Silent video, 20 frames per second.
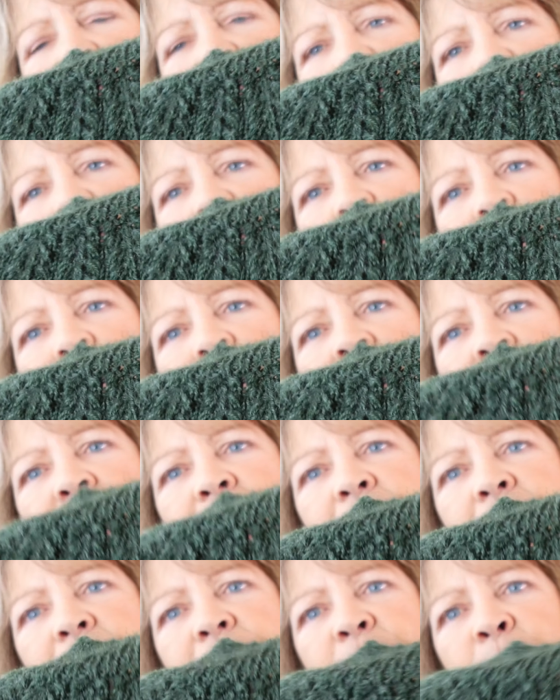probably could
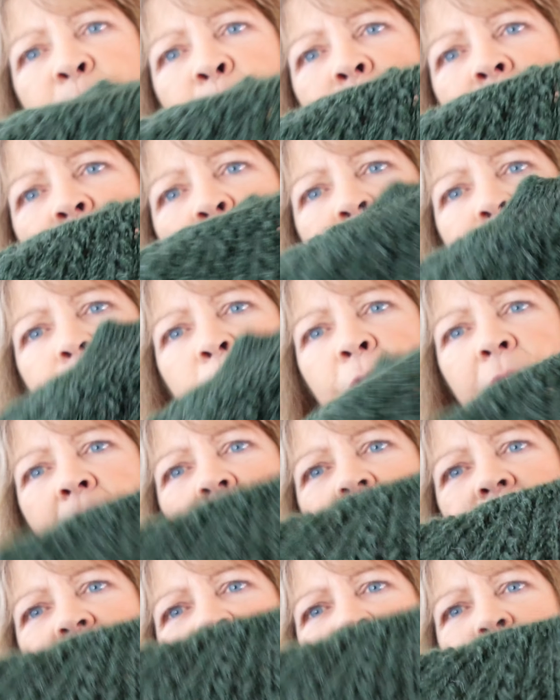benefit from a bit of
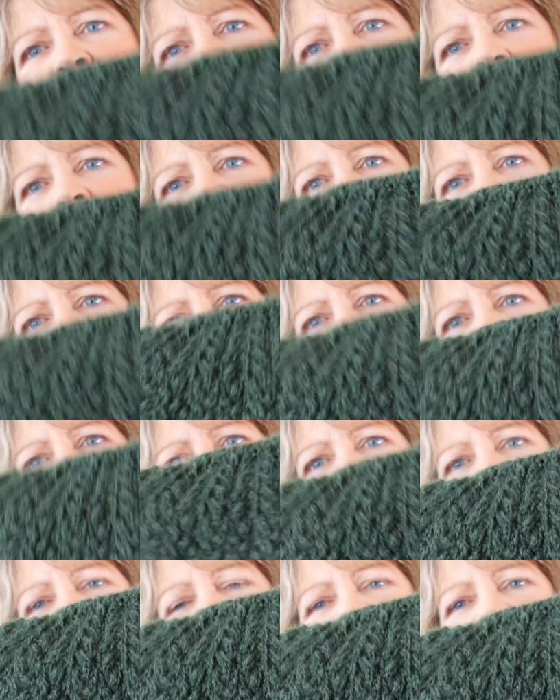blocking. It's a bit
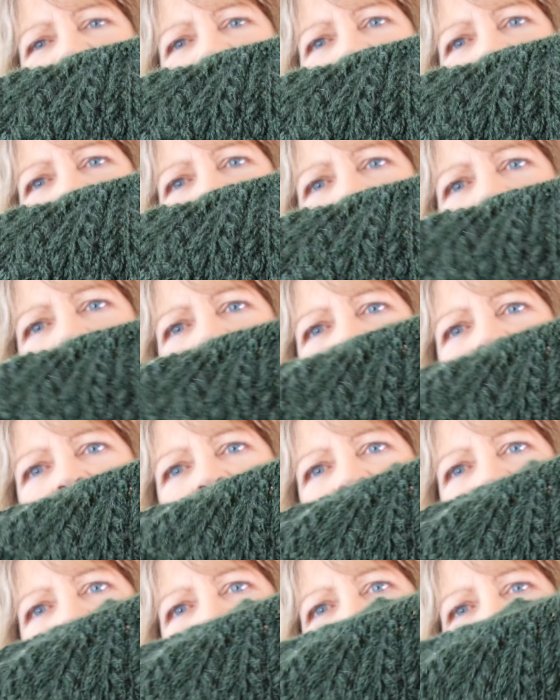squished up
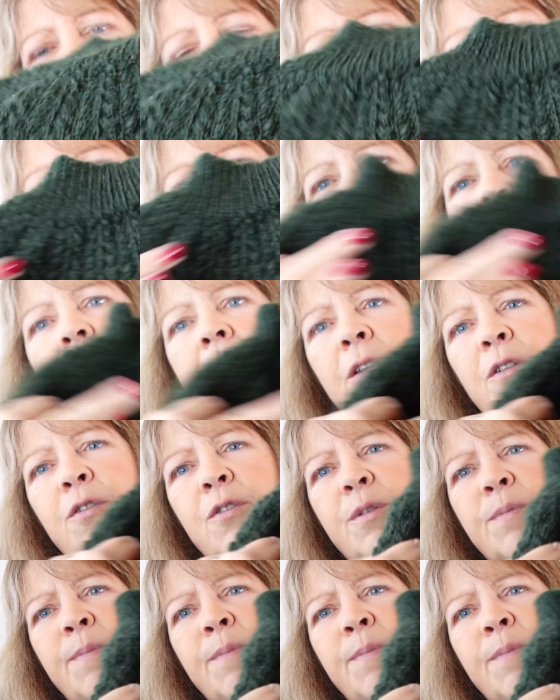and it looks